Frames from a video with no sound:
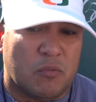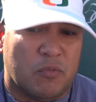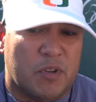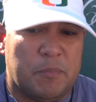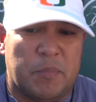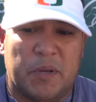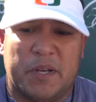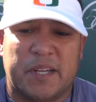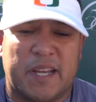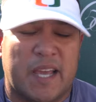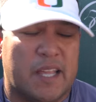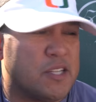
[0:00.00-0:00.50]

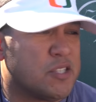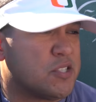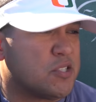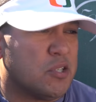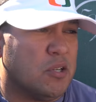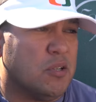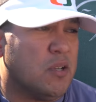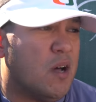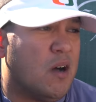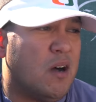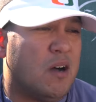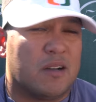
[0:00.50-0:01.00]
we've been together
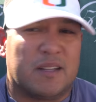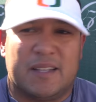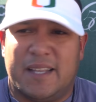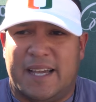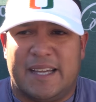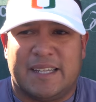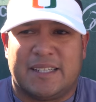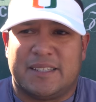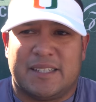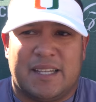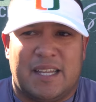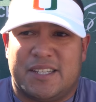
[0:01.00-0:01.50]
so long,
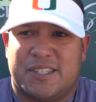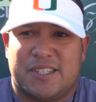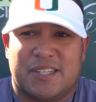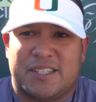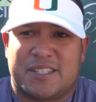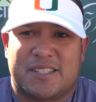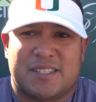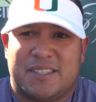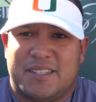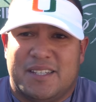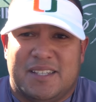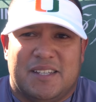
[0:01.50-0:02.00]
like, it
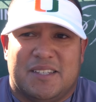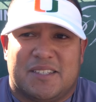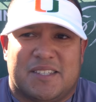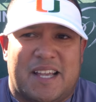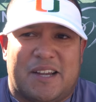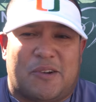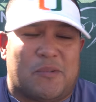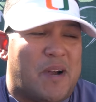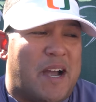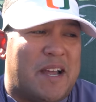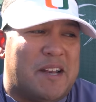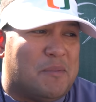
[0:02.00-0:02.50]
just, it's
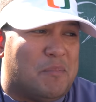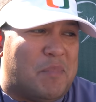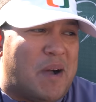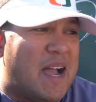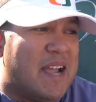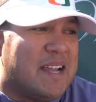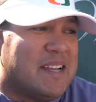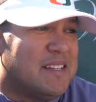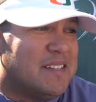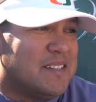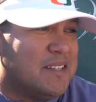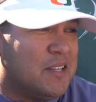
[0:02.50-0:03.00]
like riding a
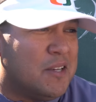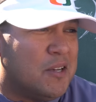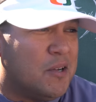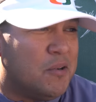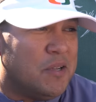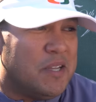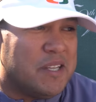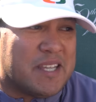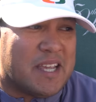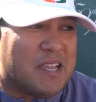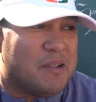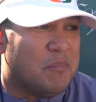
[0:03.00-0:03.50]
bike. You
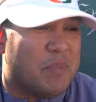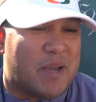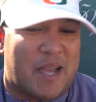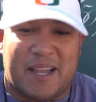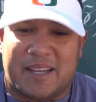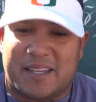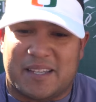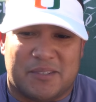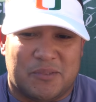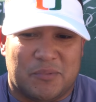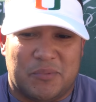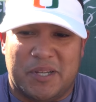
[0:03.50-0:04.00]
know, he came
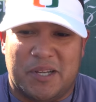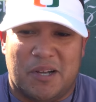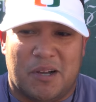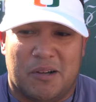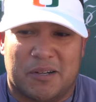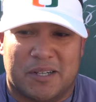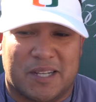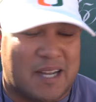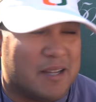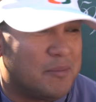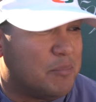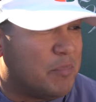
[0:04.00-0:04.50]
back and we
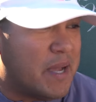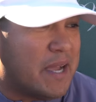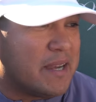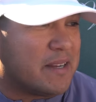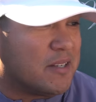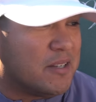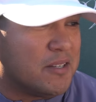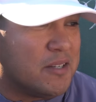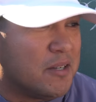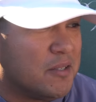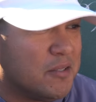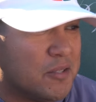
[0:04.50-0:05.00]
all got
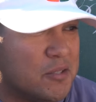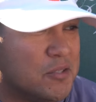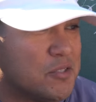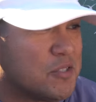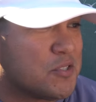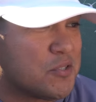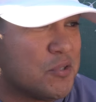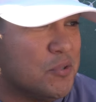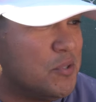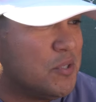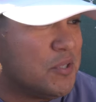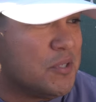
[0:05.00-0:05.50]
back on our little
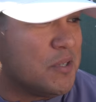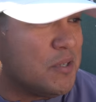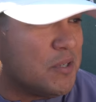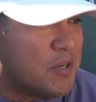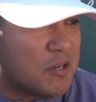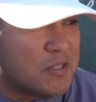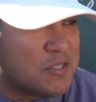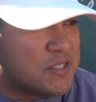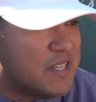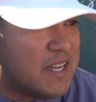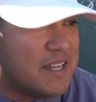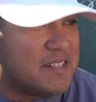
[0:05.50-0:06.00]
scooter and
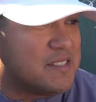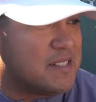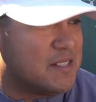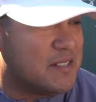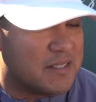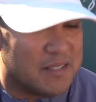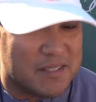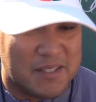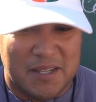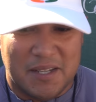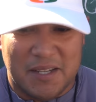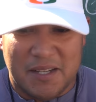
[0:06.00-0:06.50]
our sides of
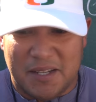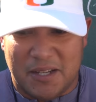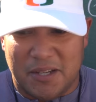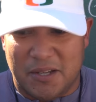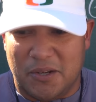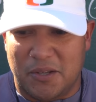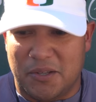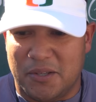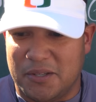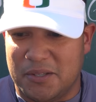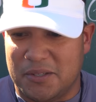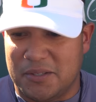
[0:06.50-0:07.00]
the,
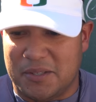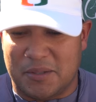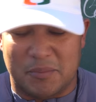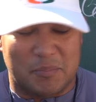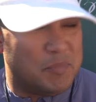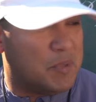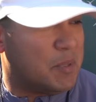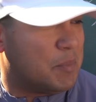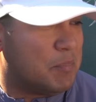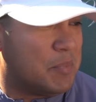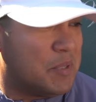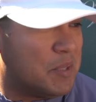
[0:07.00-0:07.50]
you know,
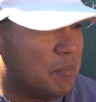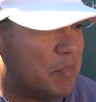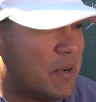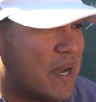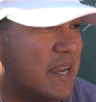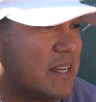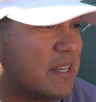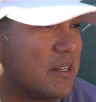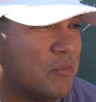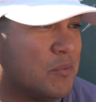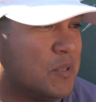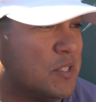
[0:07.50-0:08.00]
the
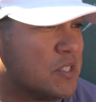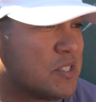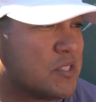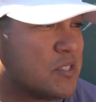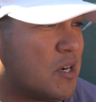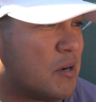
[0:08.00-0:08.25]
bike, and we just